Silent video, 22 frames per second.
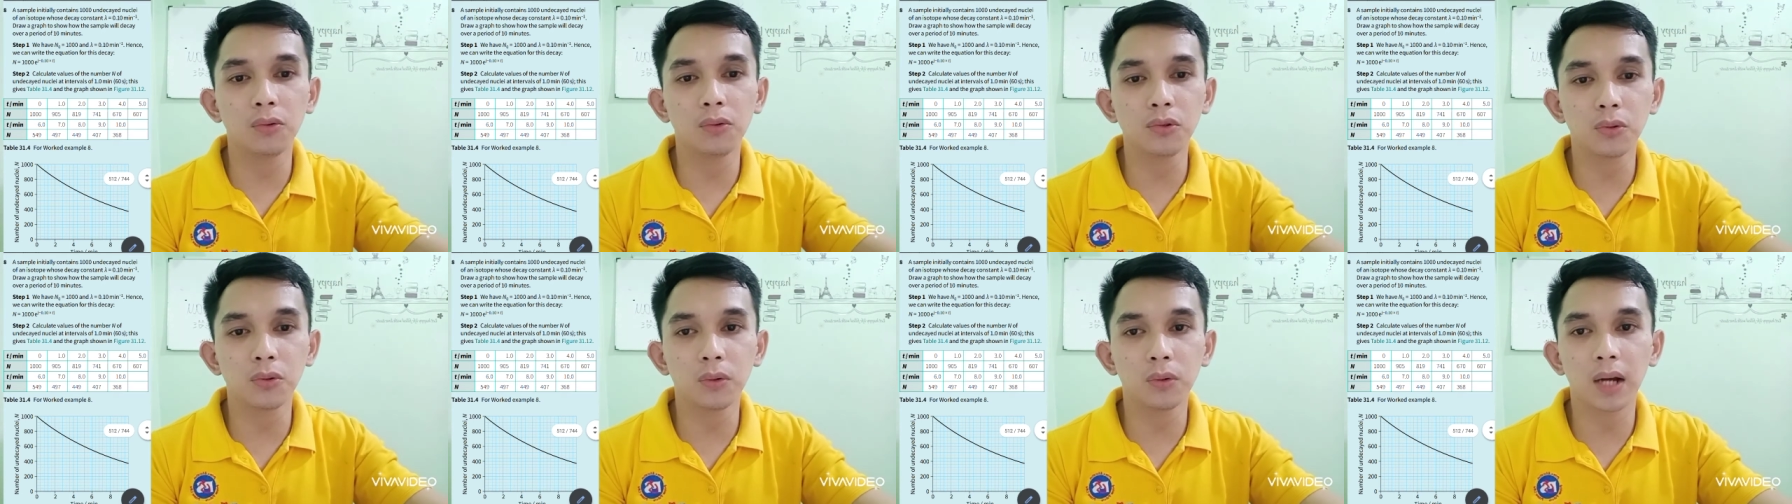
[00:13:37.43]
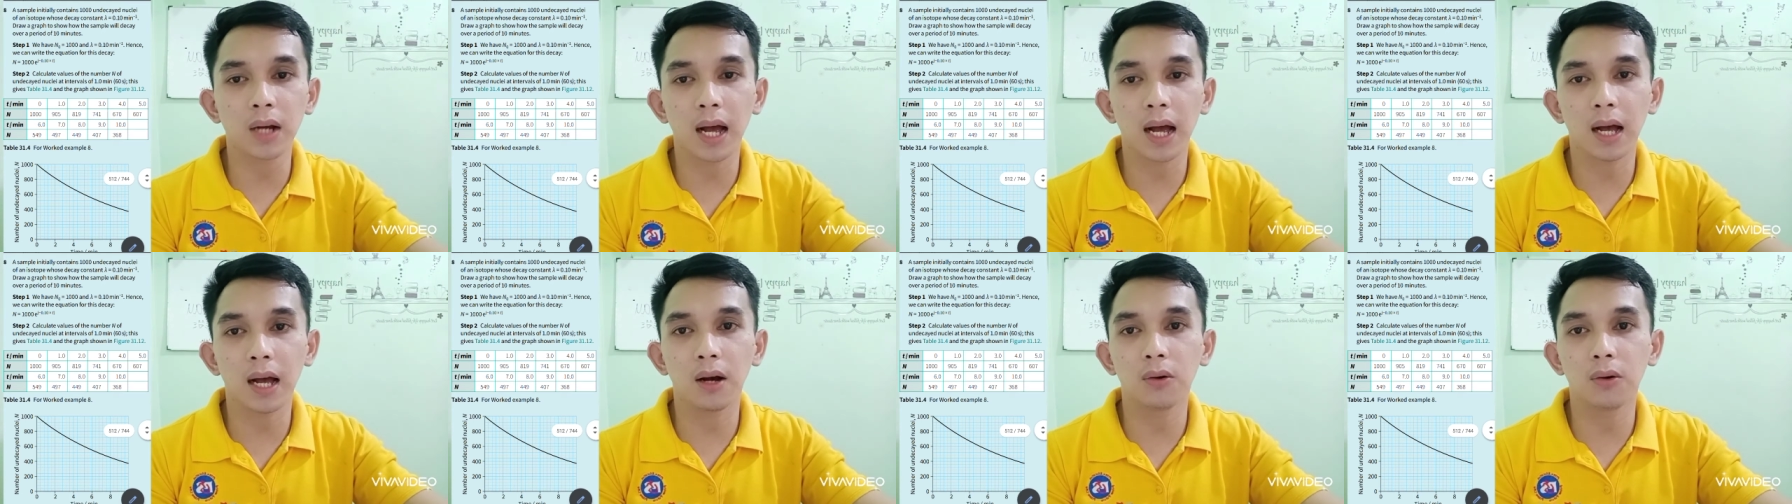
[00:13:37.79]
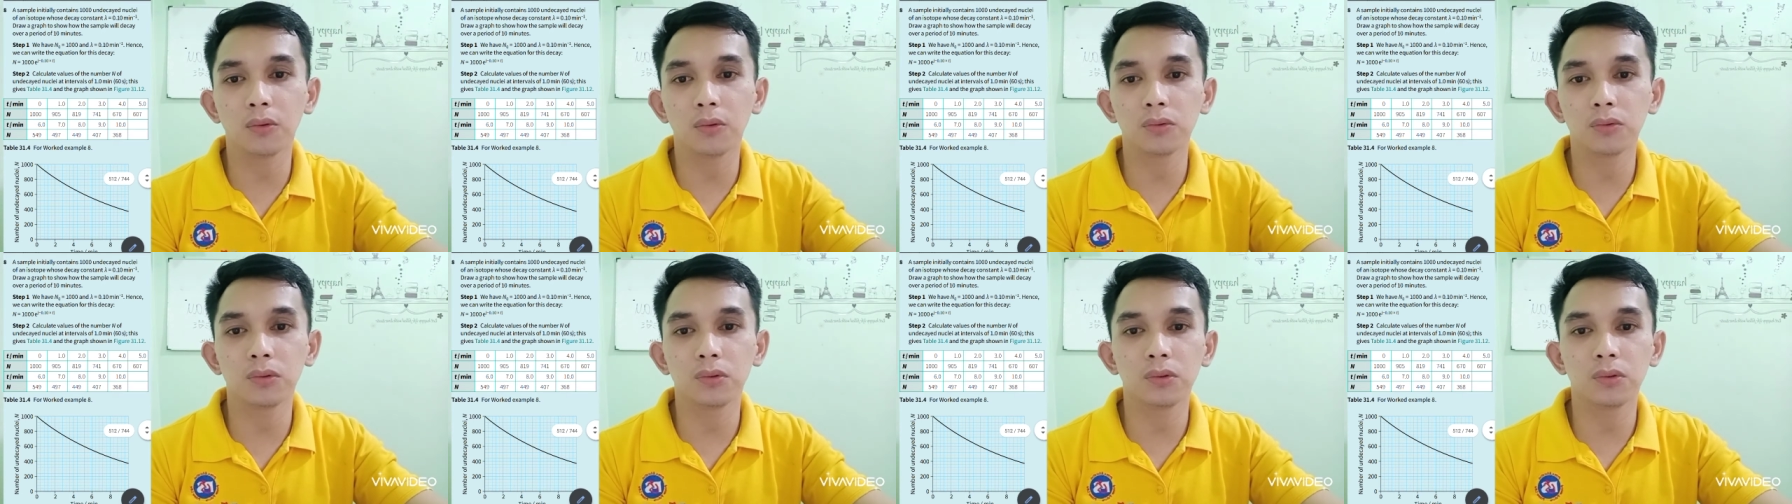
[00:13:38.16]
to
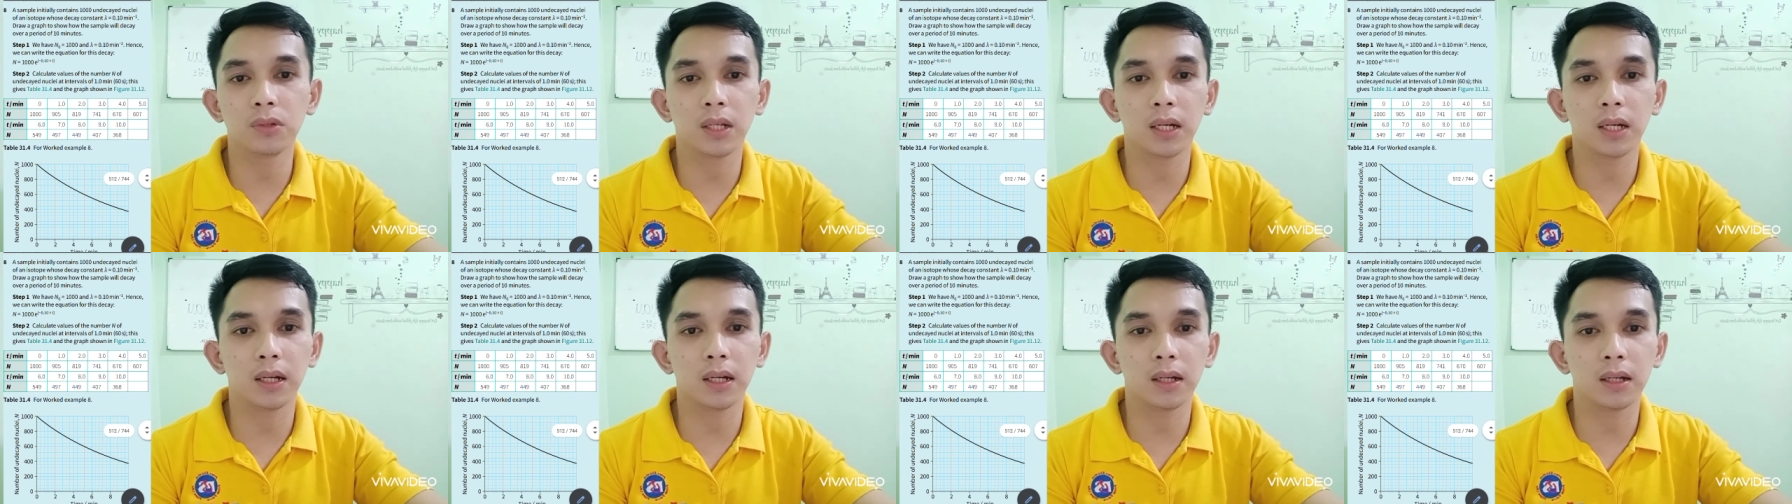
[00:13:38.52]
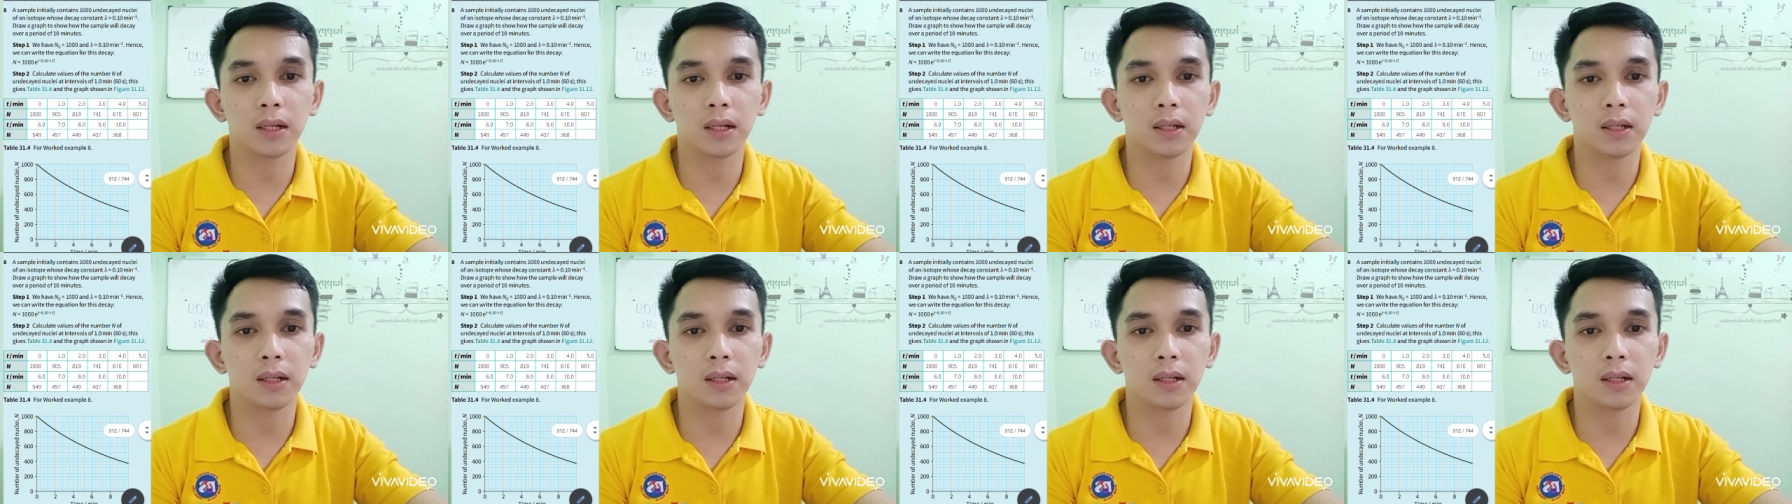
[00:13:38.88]
count the